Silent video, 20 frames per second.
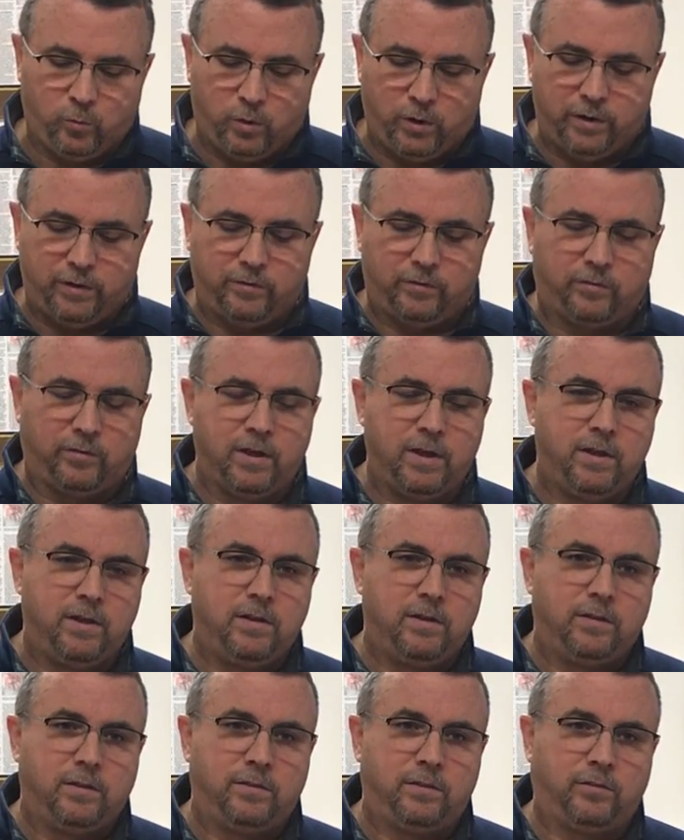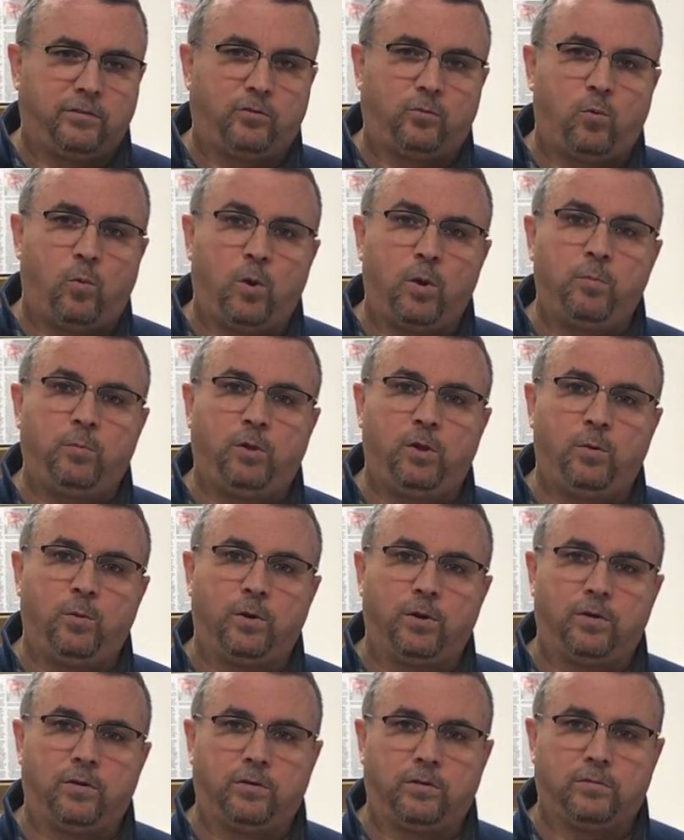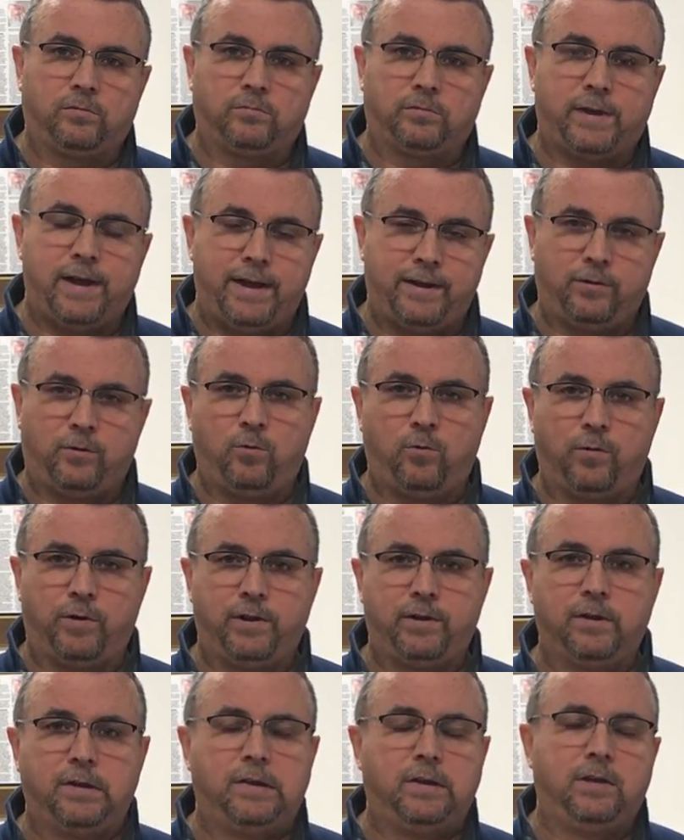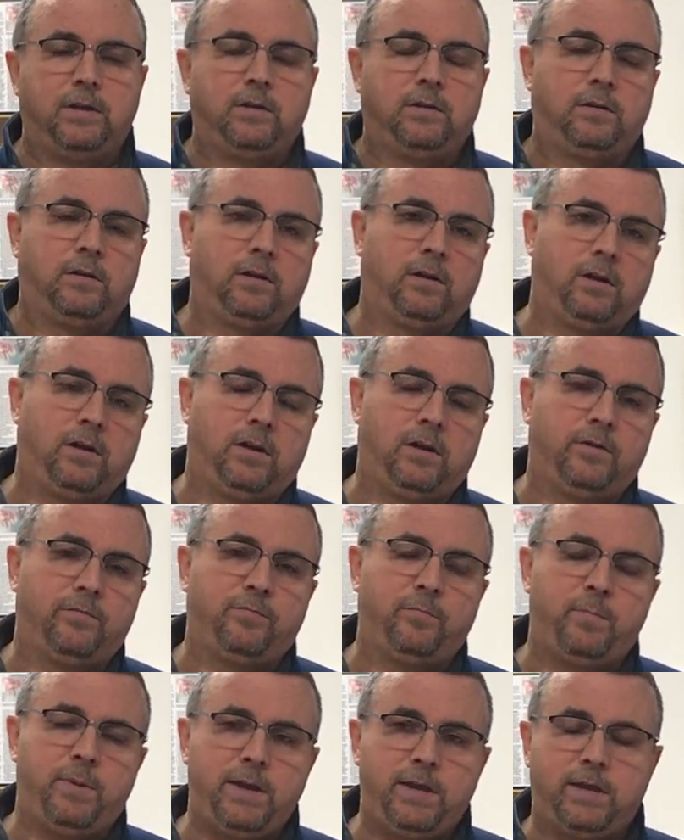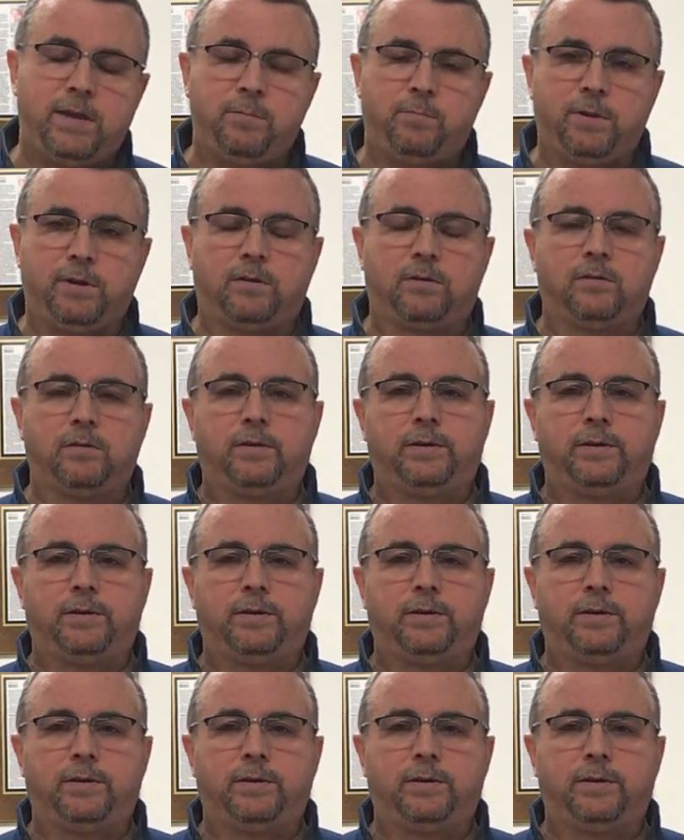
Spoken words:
was the swarm lure category of beekeeping.